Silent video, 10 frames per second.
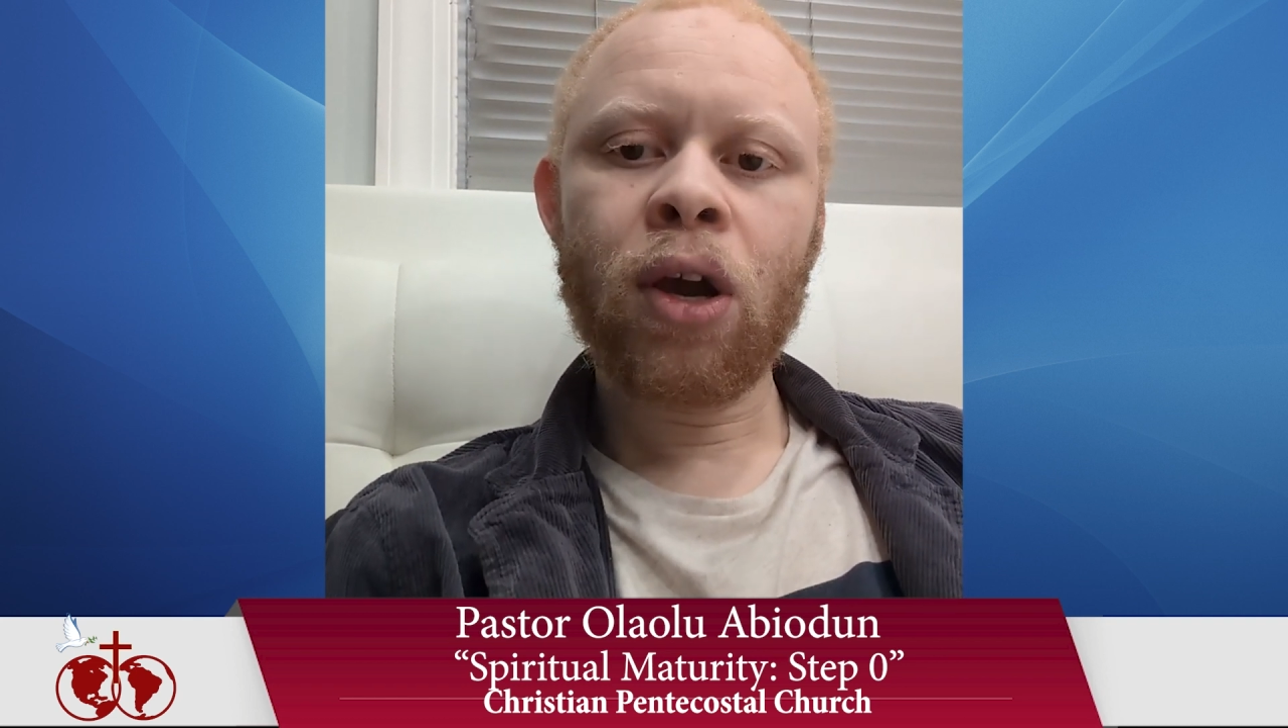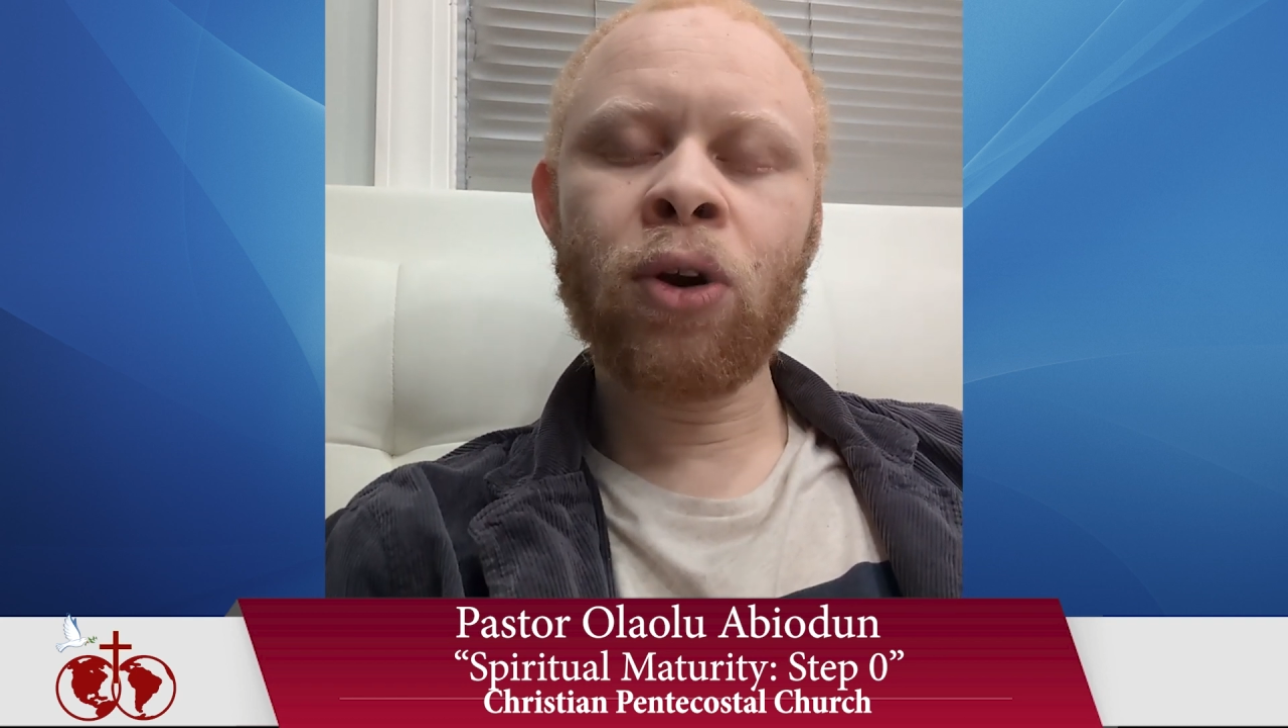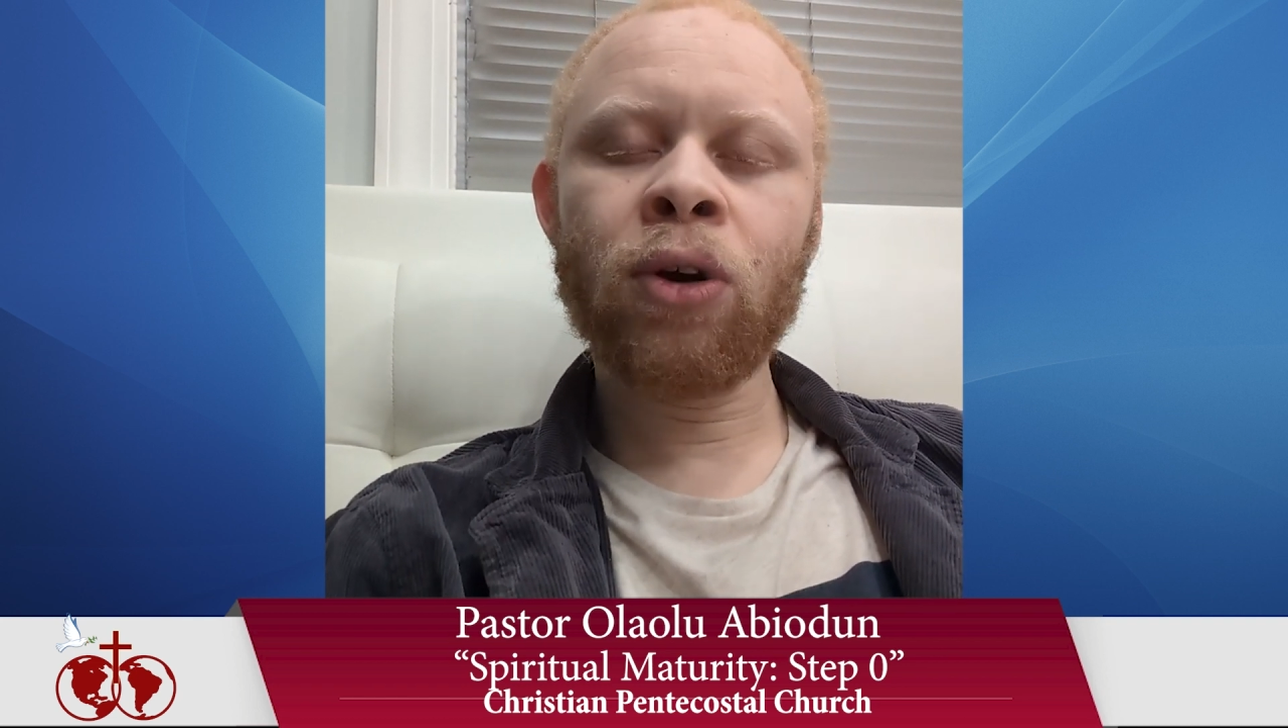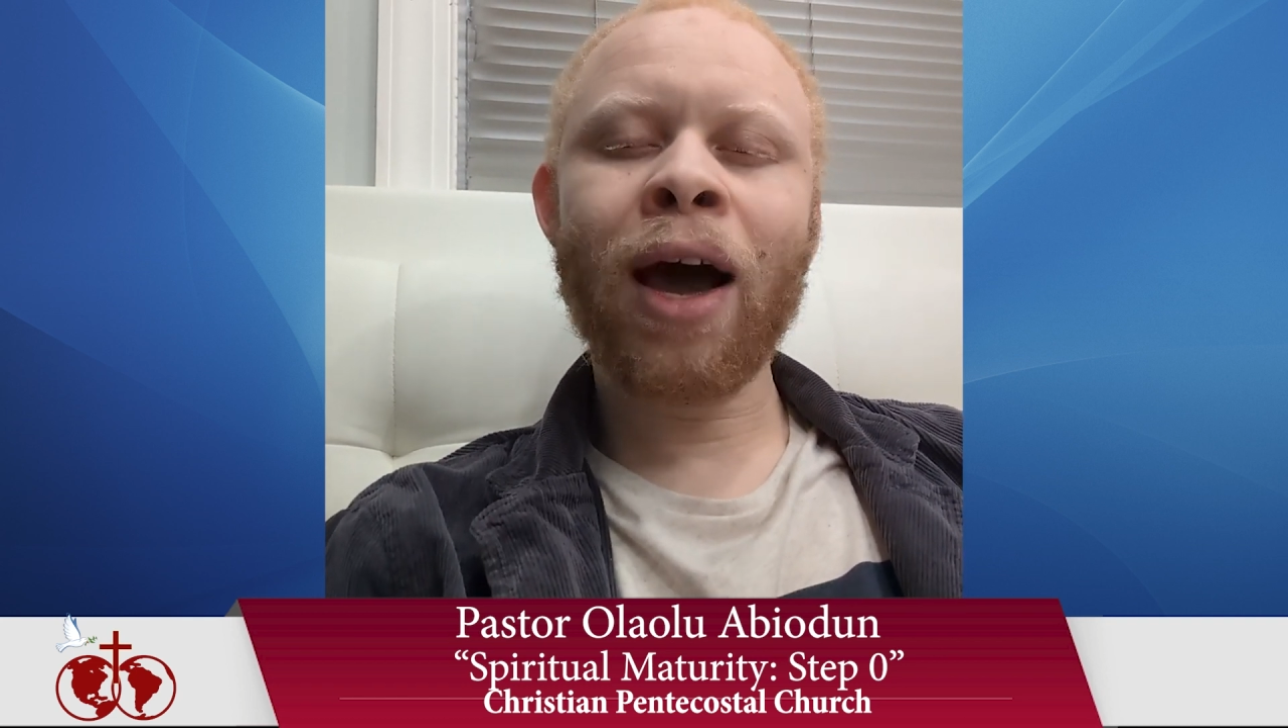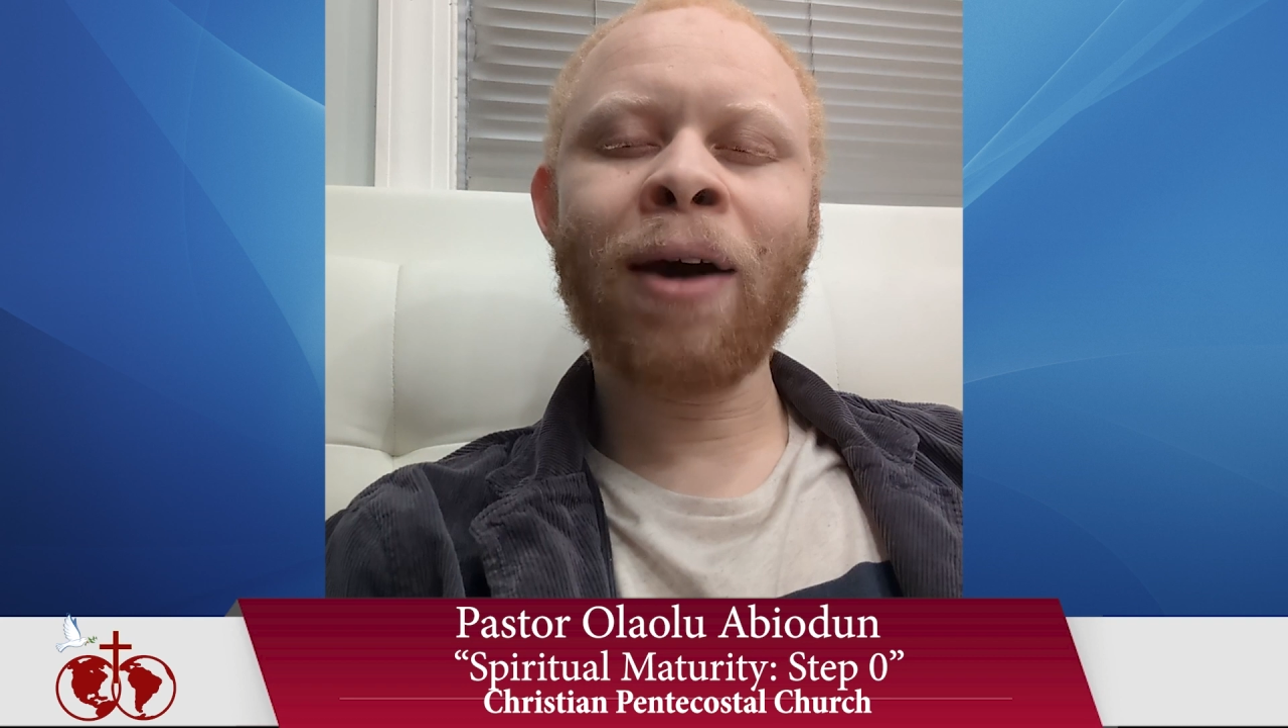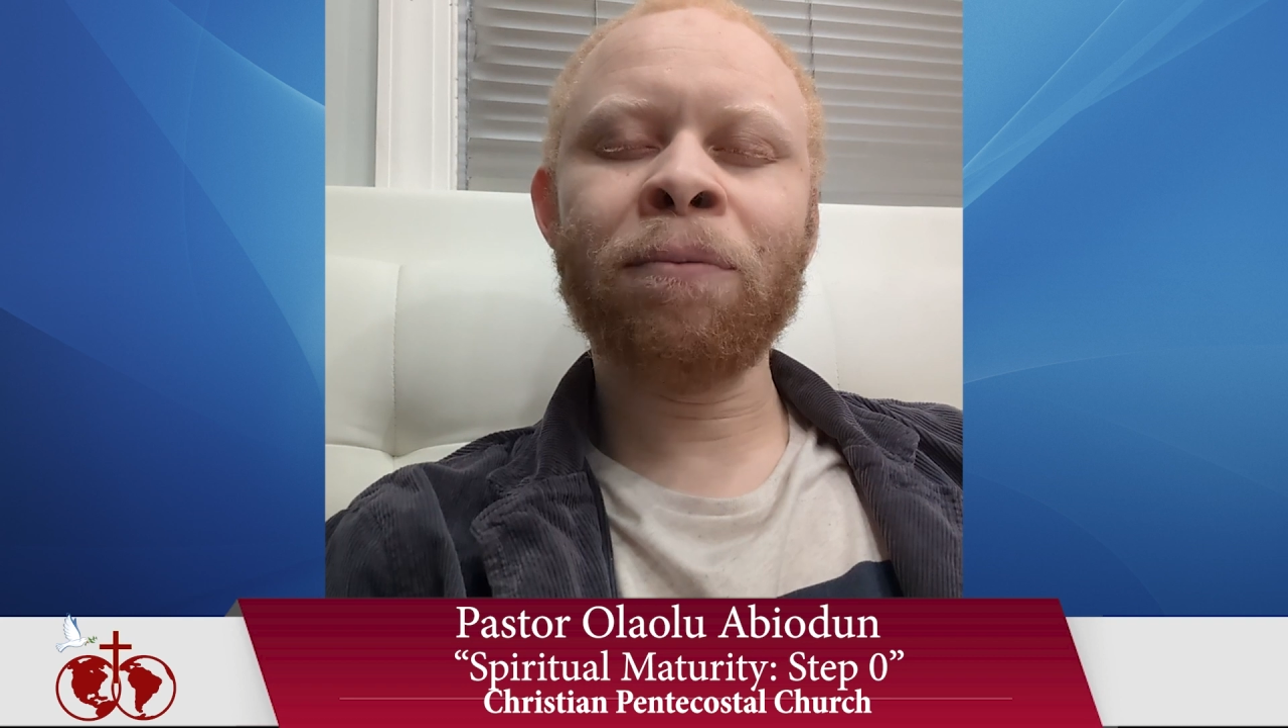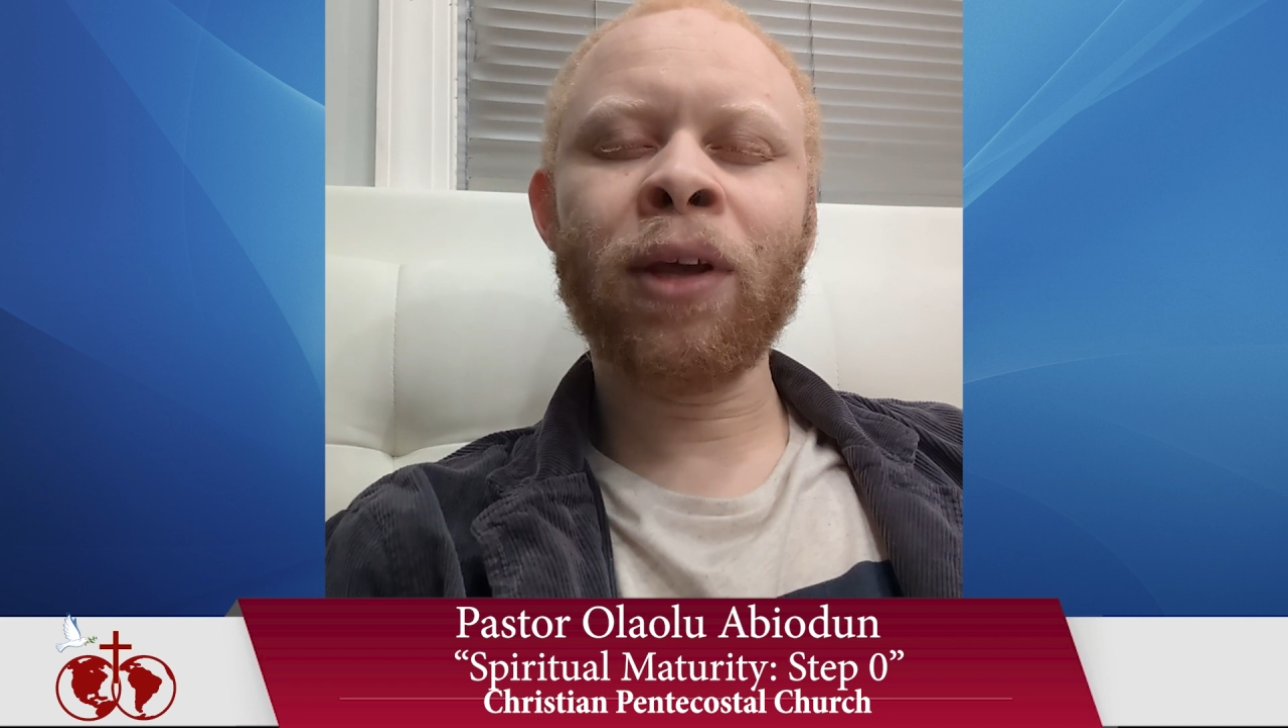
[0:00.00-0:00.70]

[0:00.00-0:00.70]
You know, I'm